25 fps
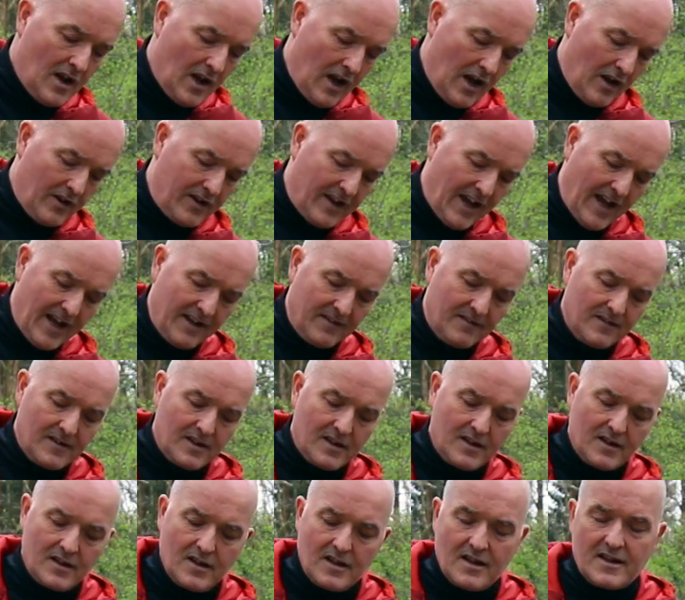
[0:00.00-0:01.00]
Okay,
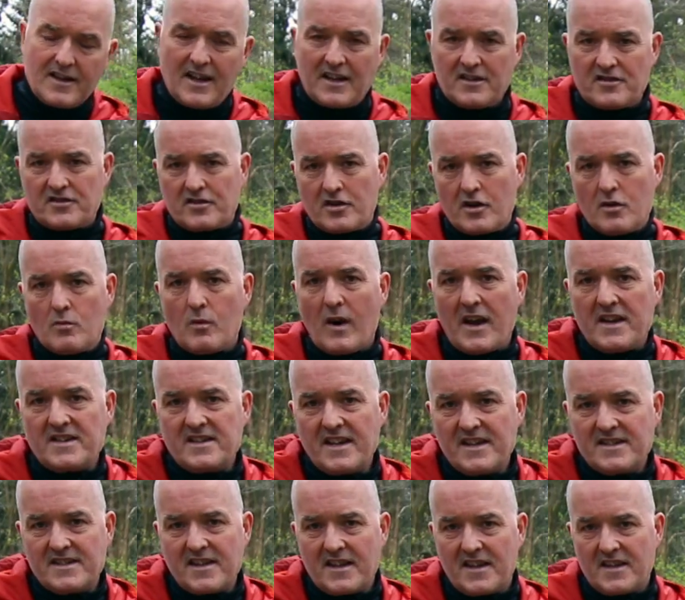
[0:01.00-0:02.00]
there's two
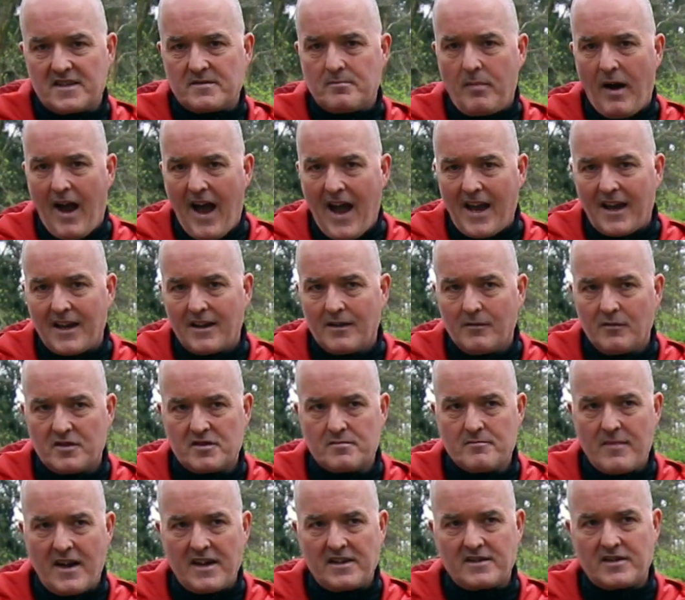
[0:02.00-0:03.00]
ways into this pack,
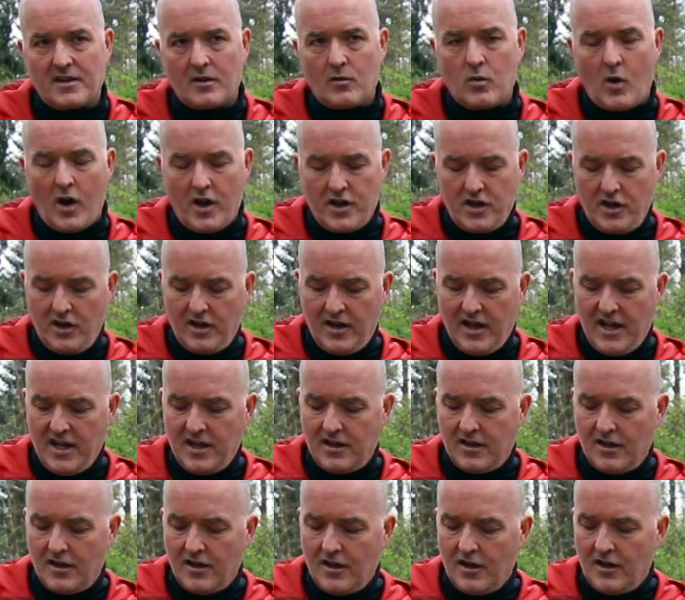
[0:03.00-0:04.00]
which makes it quite
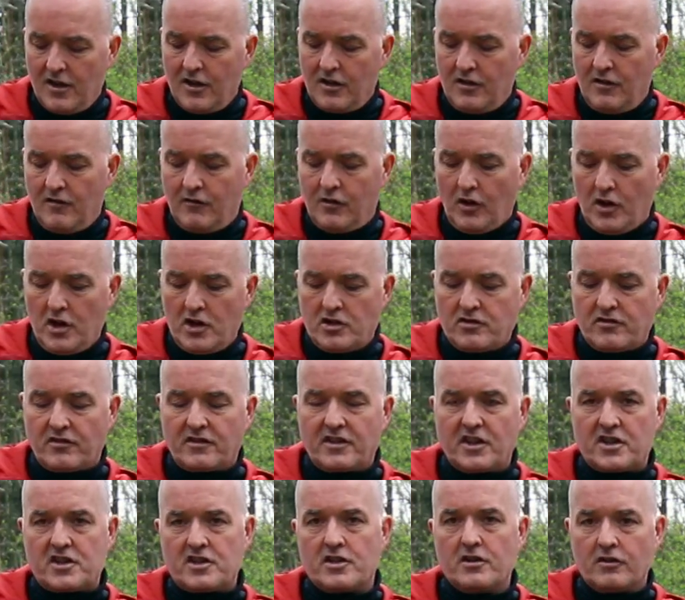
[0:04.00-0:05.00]
unique. You've got your
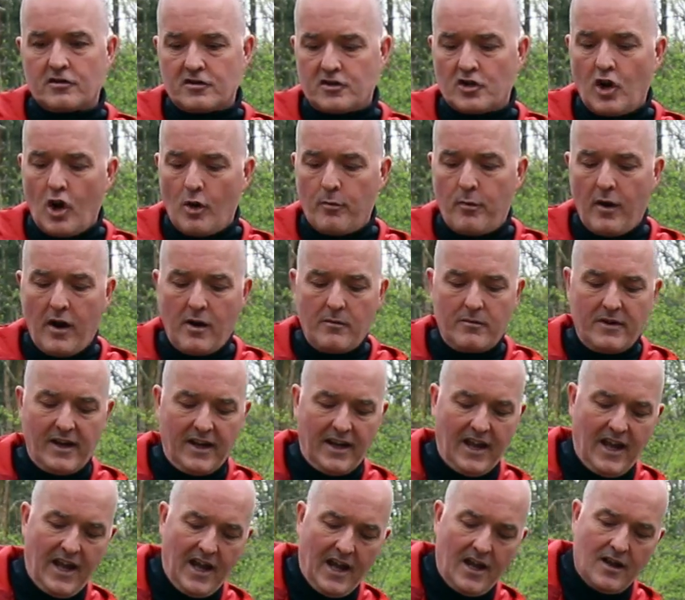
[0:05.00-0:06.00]
traditional top
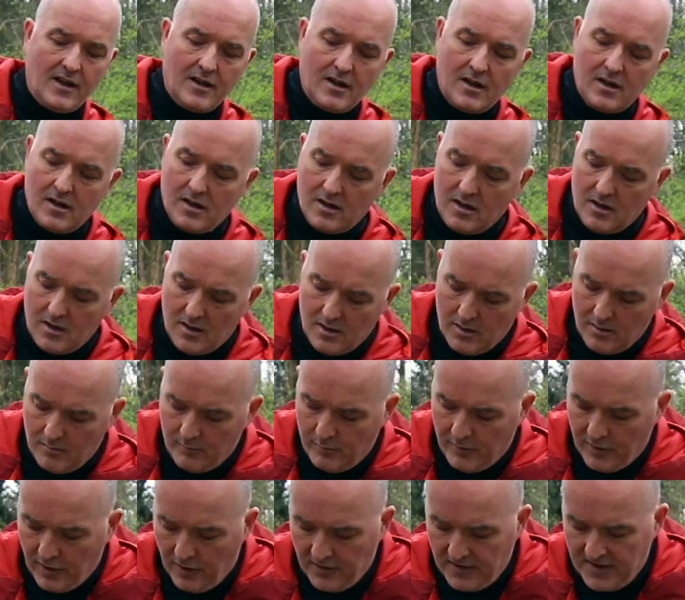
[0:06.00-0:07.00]
opening here,
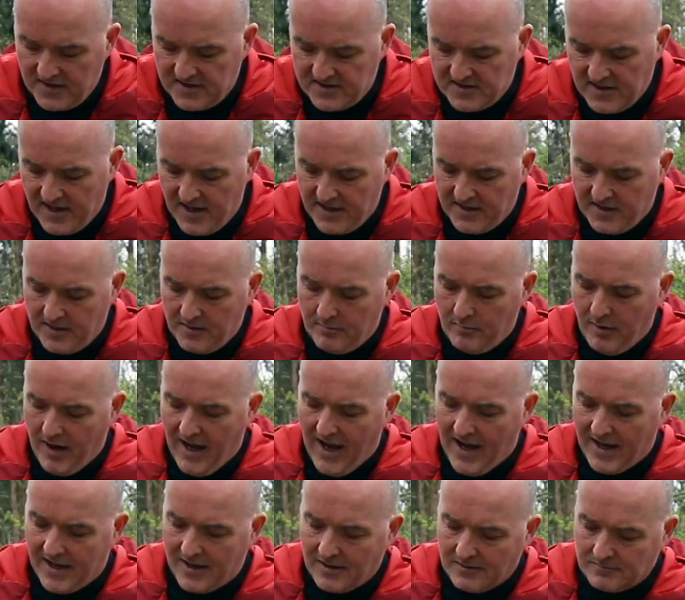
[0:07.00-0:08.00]
but on this side of the
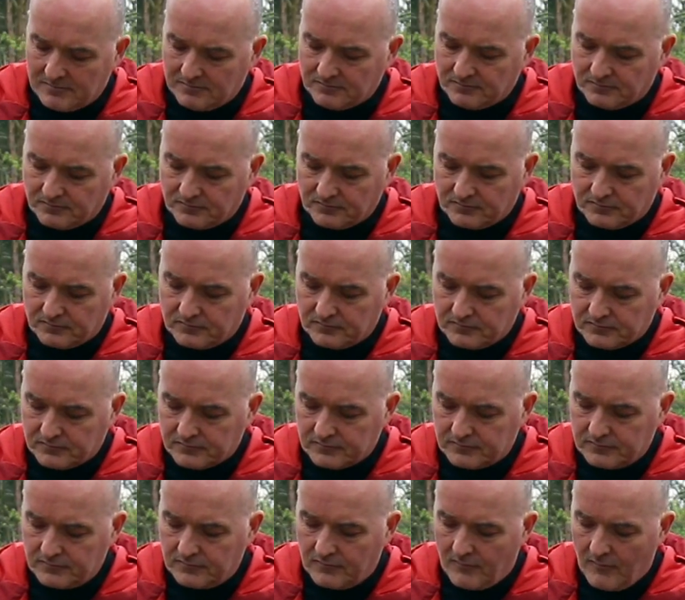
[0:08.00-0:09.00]
pack
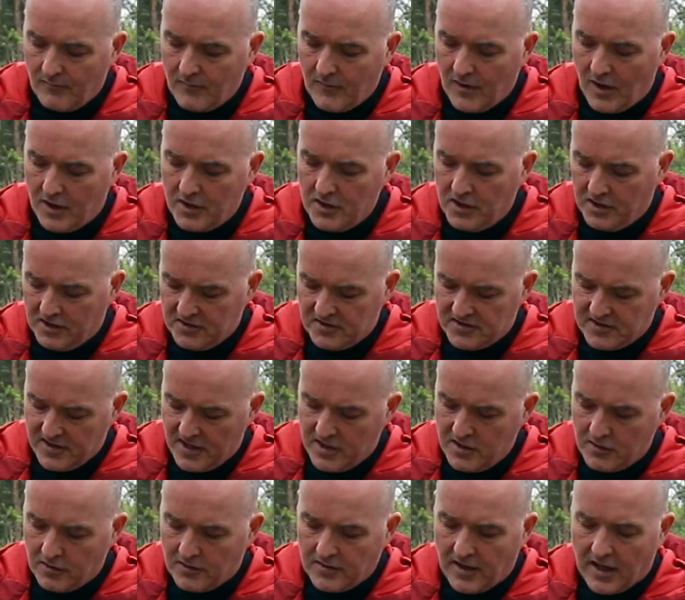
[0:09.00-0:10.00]
you can see
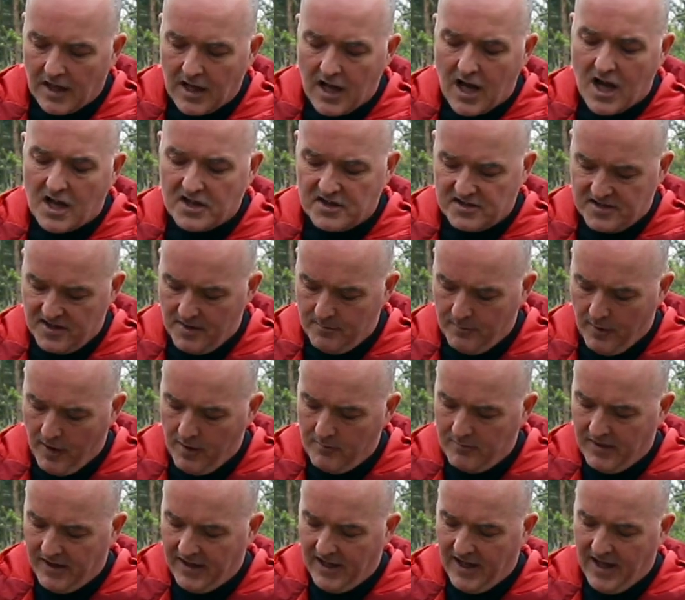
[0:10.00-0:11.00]
you've got the large zip
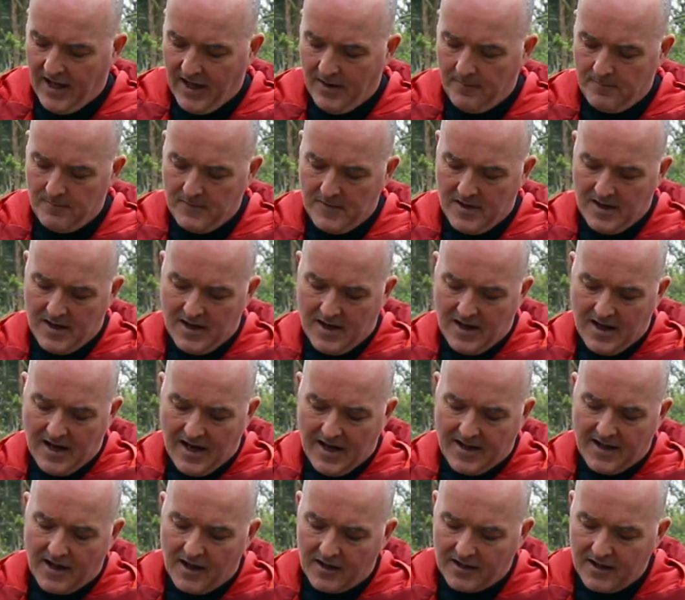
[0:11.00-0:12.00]
opening here,
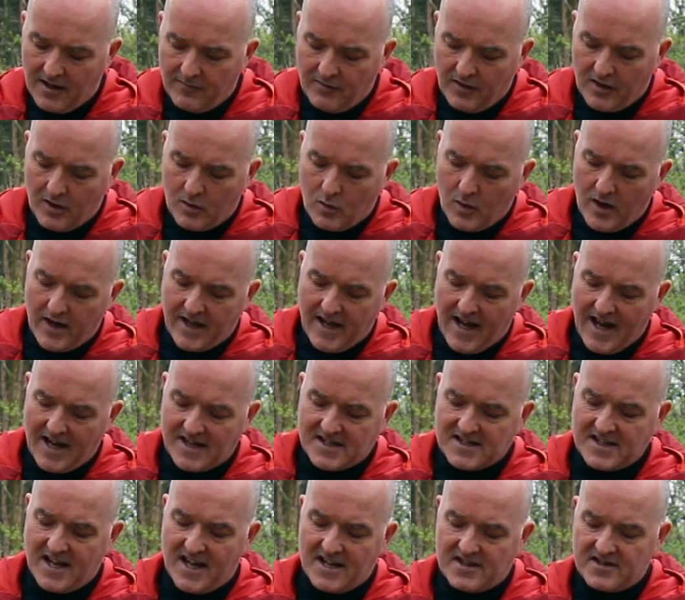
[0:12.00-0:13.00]
and that'll give you quick
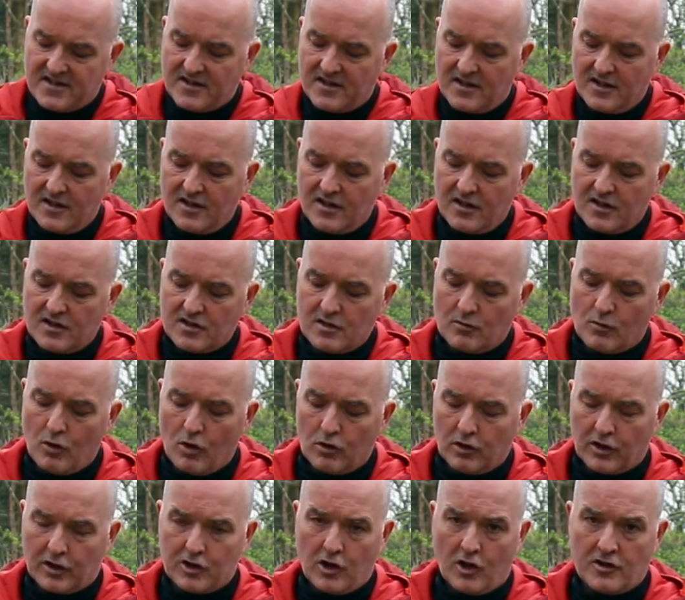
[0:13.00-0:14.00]
access to
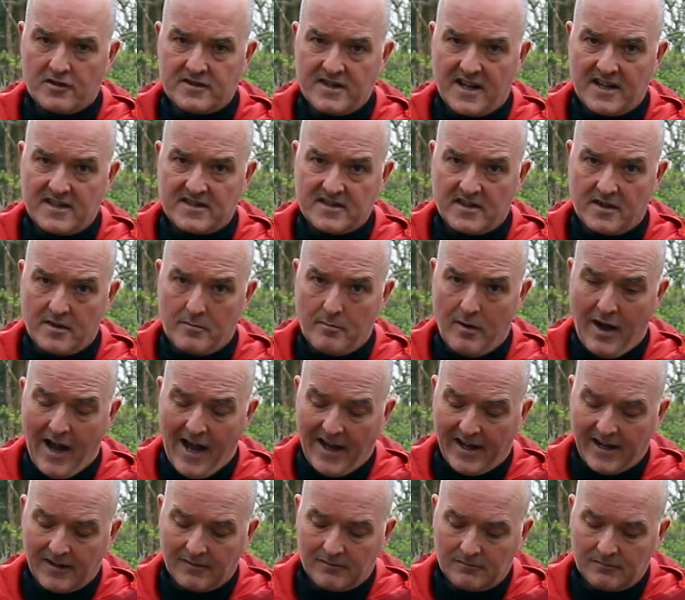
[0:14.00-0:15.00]
all the contents of the pack.